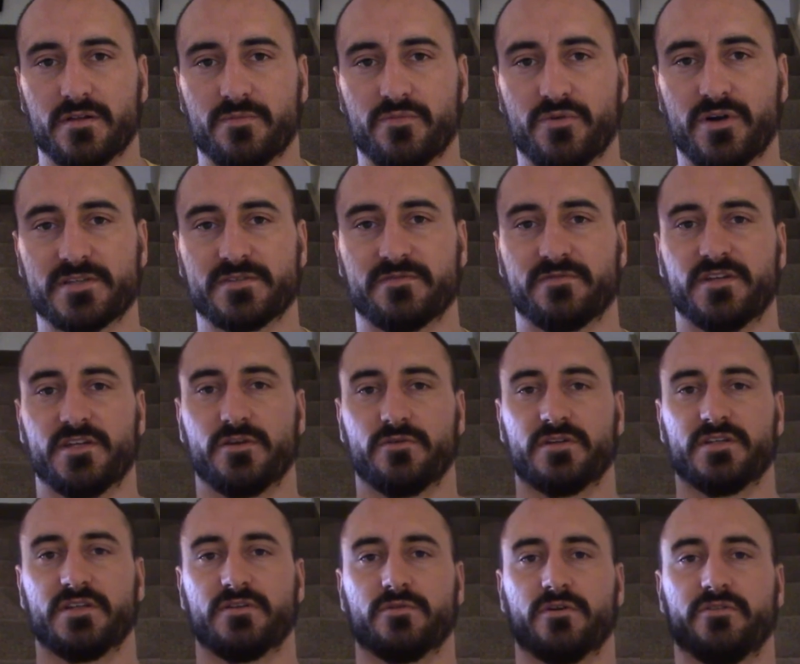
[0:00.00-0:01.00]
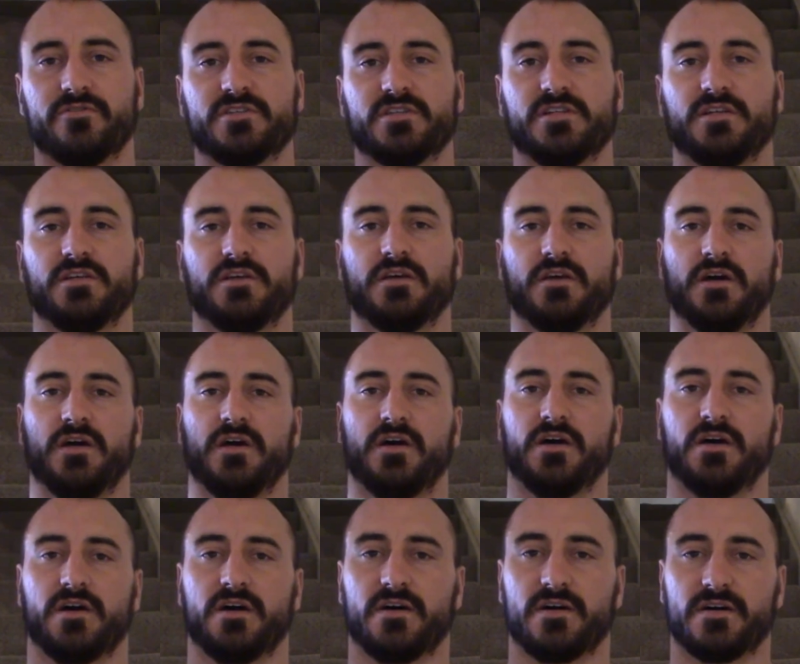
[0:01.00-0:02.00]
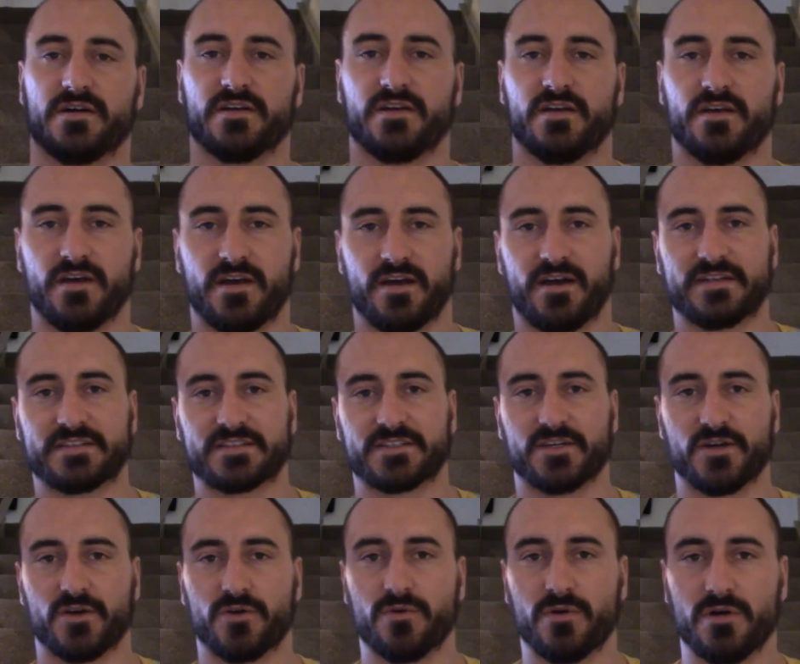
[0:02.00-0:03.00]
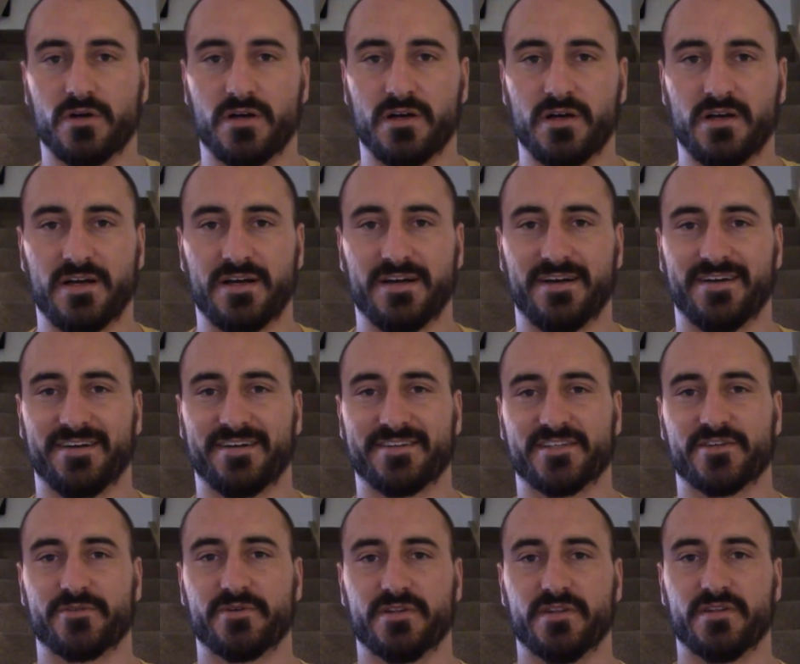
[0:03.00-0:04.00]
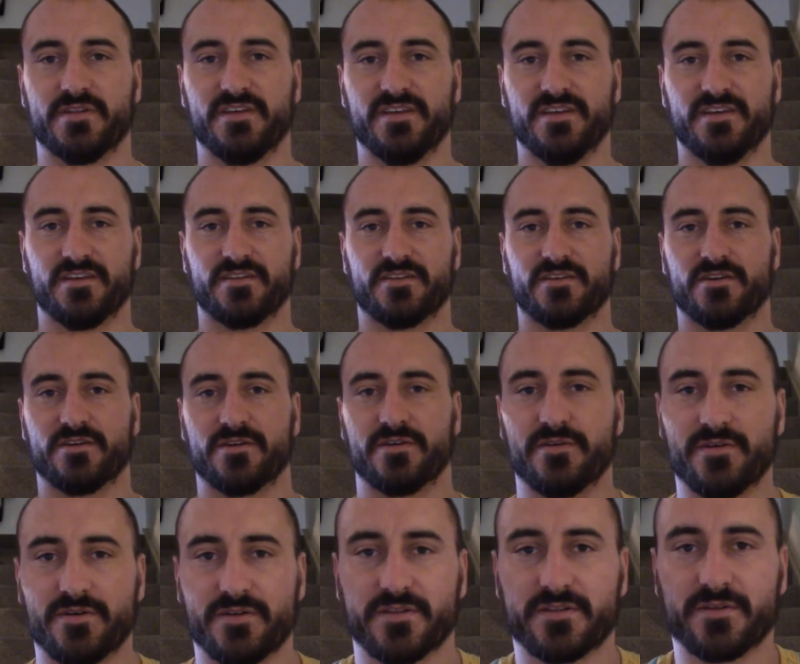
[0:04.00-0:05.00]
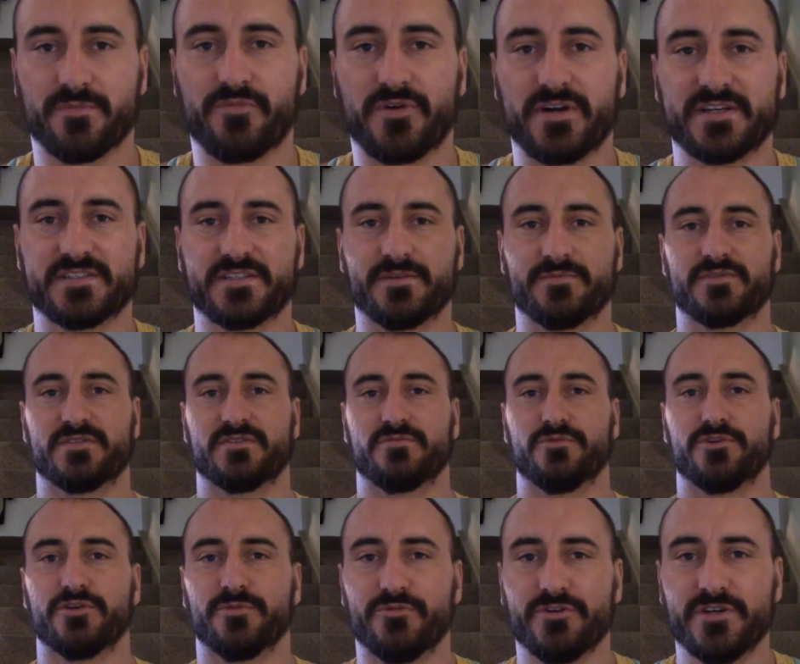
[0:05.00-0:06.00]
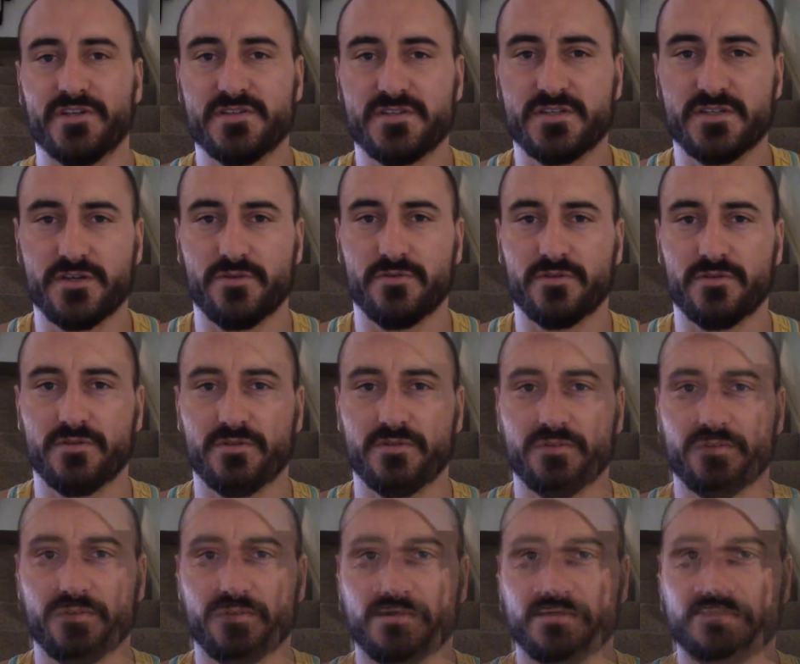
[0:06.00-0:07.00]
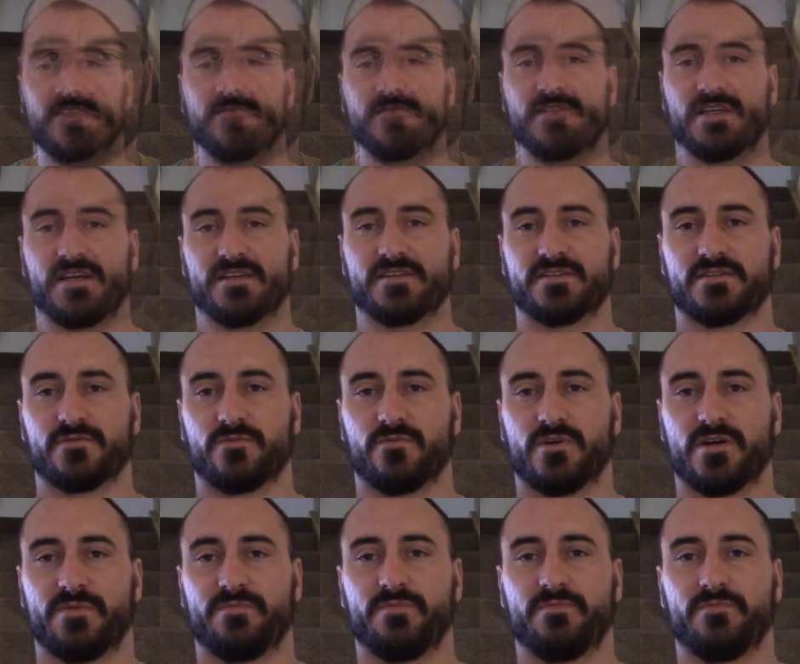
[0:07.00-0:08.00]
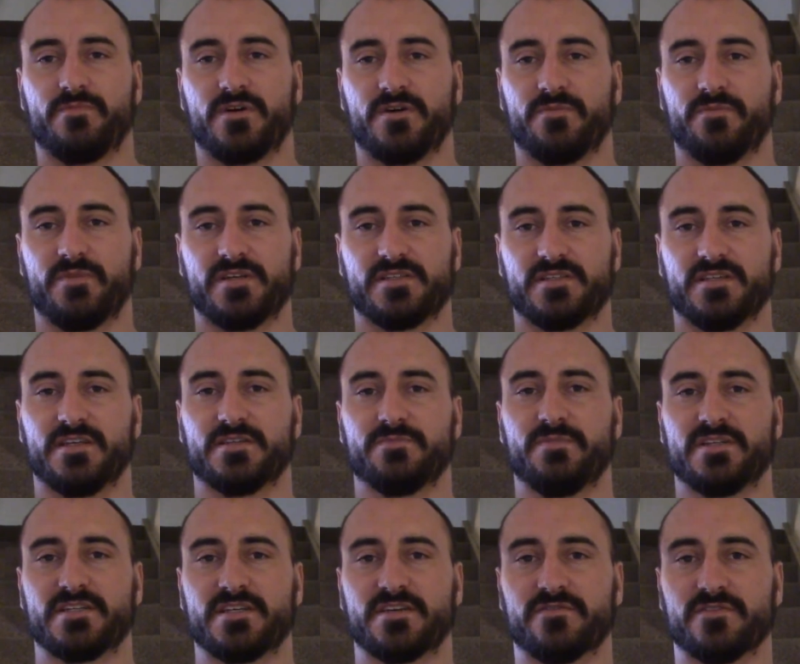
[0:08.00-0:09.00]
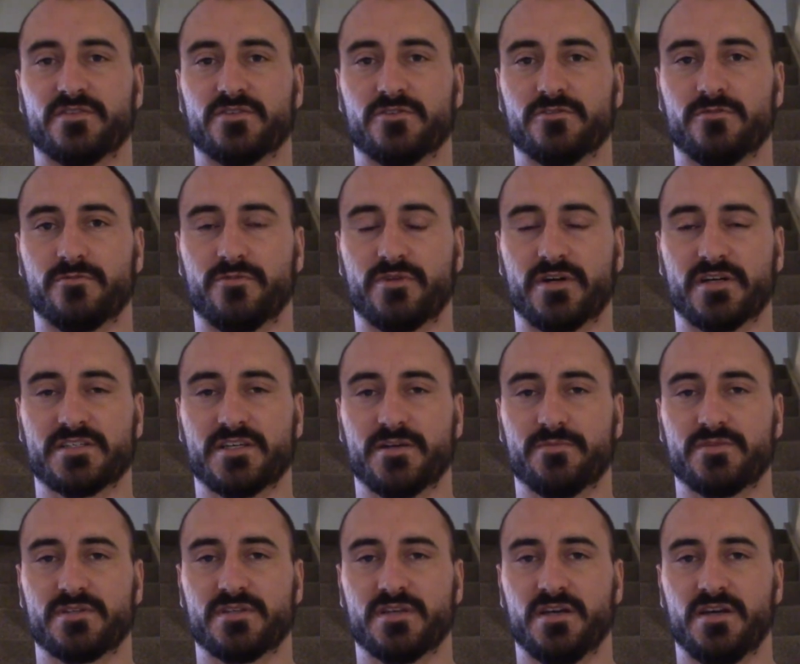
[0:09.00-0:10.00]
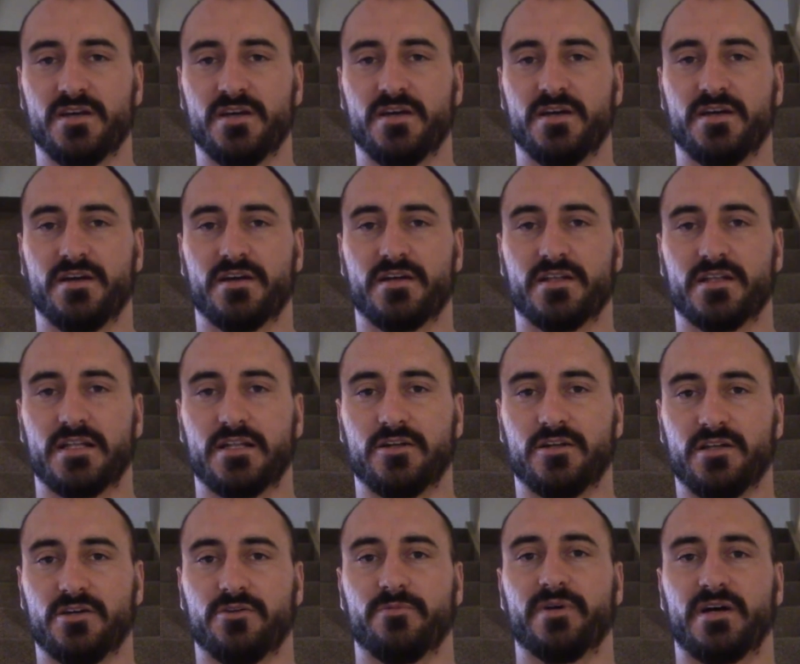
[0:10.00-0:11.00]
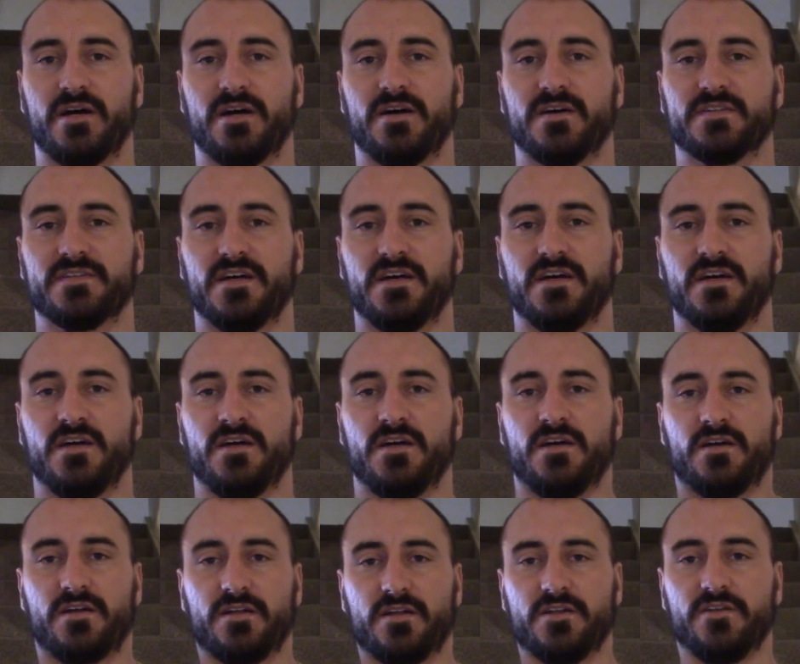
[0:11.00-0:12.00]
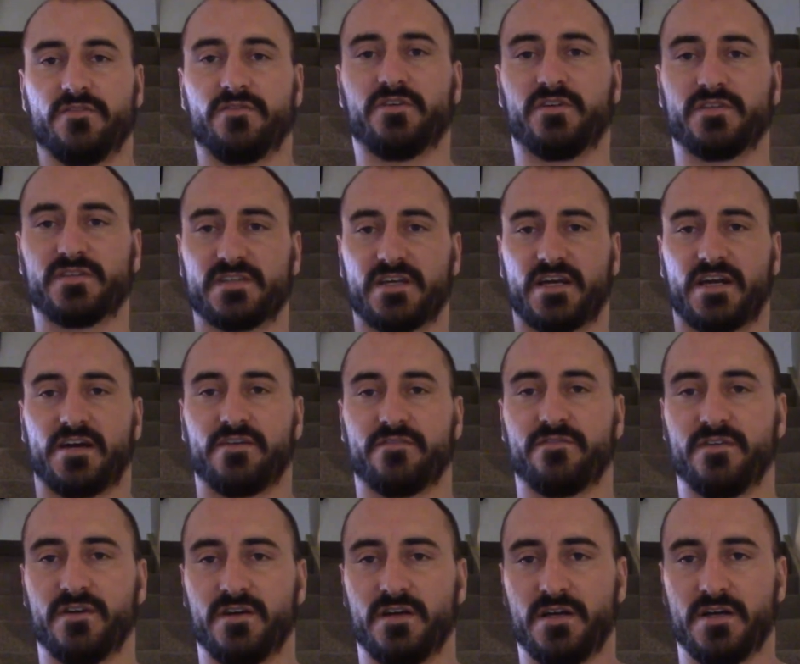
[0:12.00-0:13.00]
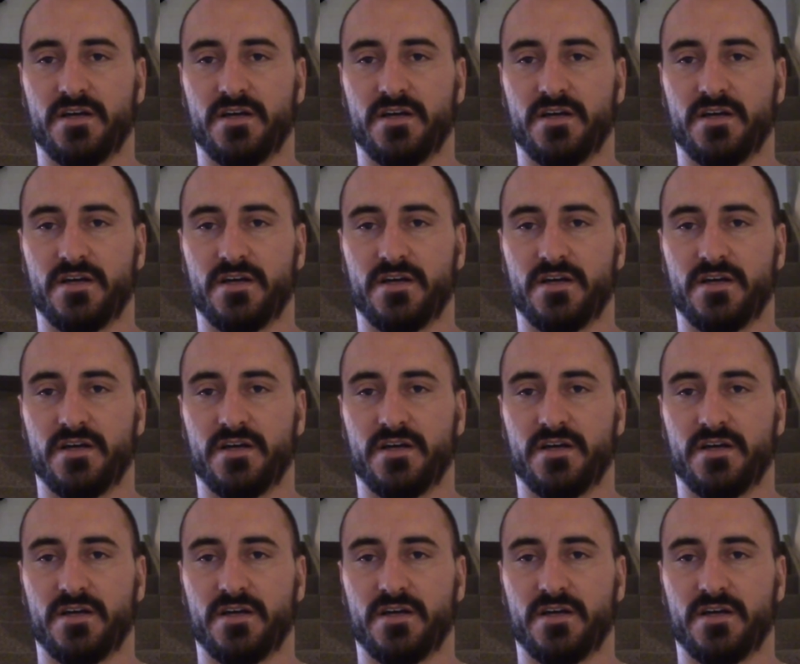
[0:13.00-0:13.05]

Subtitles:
press video I did quite recently. I had a go doing the press-ups the Royal Marines do. They have a press-up test where basically it's a bit different than normal press-ups. It's a little bit harder, and you've got to have